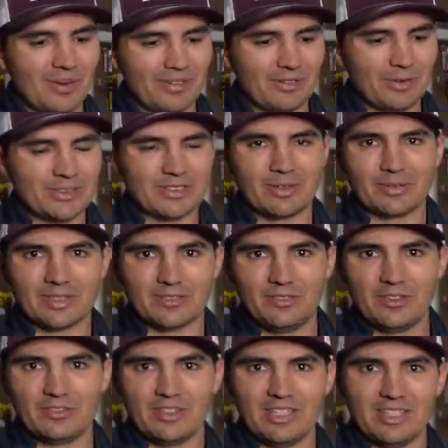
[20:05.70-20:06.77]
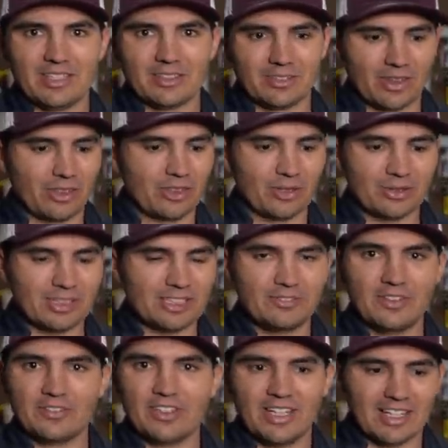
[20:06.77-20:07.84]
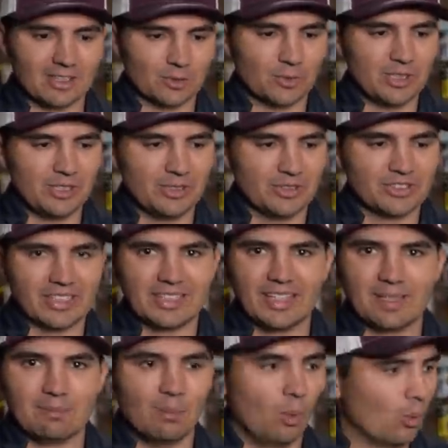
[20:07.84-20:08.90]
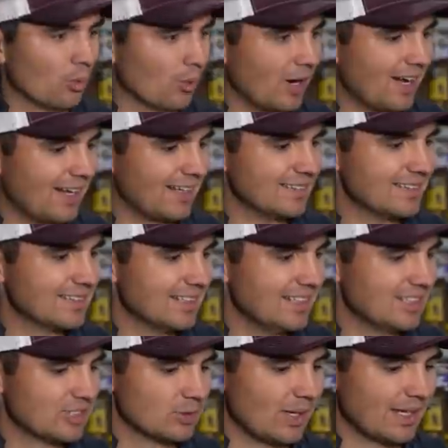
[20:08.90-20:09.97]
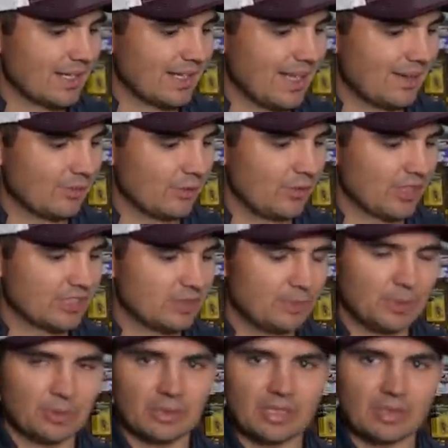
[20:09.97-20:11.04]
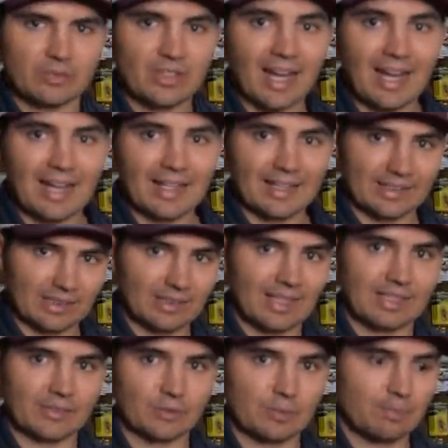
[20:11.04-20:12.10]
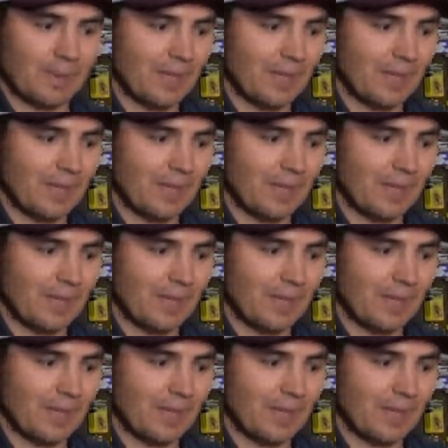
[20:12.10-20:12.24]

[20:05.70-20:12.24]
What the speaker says: I've always gone with the $30 to $50 reels and then more rods so I can have the flexibility of tying on a lot of different